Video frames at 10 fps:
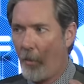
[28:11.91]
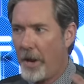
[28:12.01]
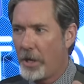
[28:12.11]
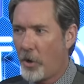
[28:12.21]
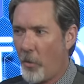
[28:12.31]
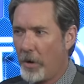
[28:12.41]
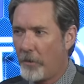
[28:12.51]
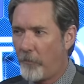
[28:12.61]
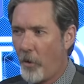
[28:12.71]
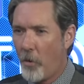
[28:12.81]
way going
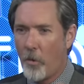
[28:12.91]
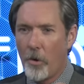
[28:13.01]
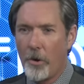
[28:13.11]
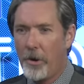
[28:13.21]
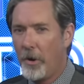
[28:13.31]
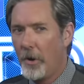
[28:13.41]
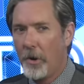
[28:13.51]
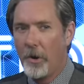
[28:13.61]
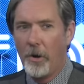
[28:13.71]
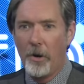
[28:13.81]
forward?
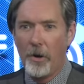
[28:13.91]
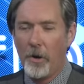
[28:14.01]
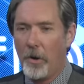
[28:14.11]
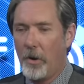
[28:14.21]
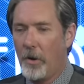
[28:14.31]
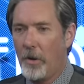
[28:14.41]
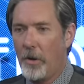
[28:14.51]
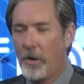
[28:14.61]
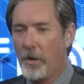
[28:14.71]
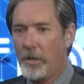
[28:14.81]

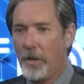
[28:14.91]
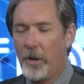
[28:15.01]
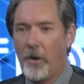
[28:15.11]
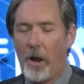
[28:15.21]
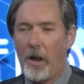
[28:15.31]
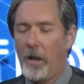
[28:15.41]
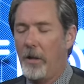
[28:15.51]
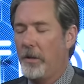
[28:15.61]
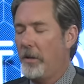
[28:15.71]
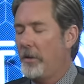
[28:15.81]
You know,
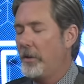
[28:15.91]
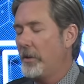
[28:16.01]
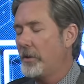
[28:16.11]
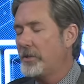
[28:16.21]
do